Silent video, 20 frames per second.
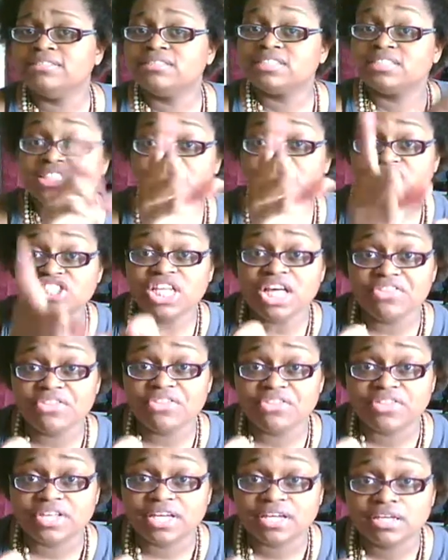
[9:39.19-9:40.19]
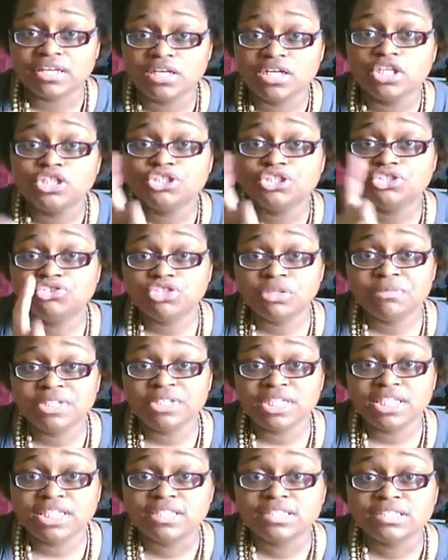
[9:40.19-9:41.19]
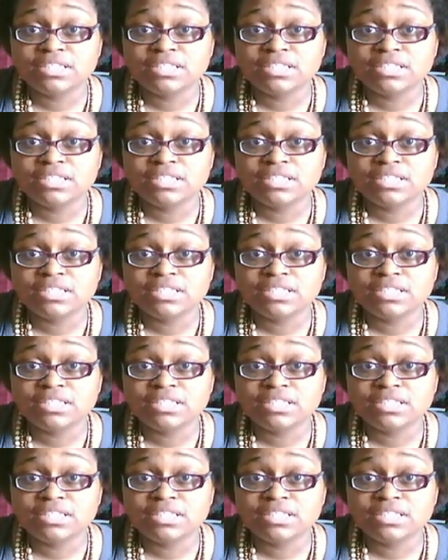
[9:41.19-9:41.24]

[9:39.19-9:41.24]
That's another thing. Trim your ends.